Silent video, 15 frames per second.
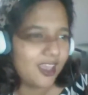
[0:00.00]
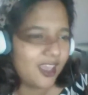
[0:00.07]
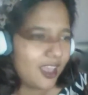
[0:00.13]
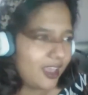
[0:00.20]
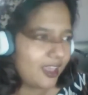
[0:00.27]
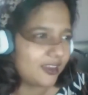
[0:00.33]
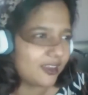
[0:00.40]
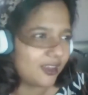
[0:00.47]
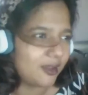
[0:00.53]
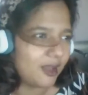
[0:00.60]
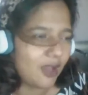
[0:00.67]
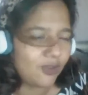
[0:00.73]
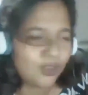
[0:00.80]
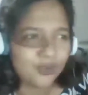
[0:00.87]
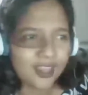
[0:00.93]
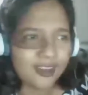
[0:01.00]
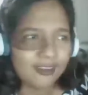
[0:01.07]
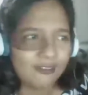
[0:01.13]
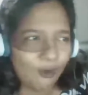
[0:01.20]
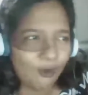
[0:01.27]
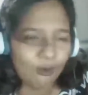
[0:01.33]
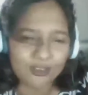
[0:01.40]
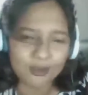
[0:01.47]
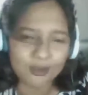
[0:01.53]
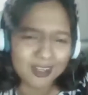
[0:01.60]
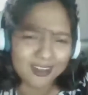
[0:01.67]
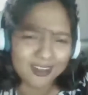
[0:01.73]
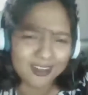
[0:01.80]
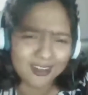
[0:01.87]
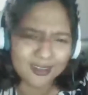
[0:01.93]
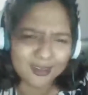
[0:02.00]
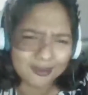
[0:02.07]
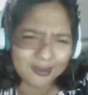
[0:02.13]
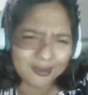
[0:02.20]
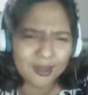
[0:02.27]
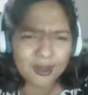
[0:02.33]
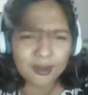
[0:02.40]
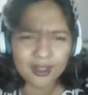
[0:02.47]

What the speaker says: and how did you get involved? I mean,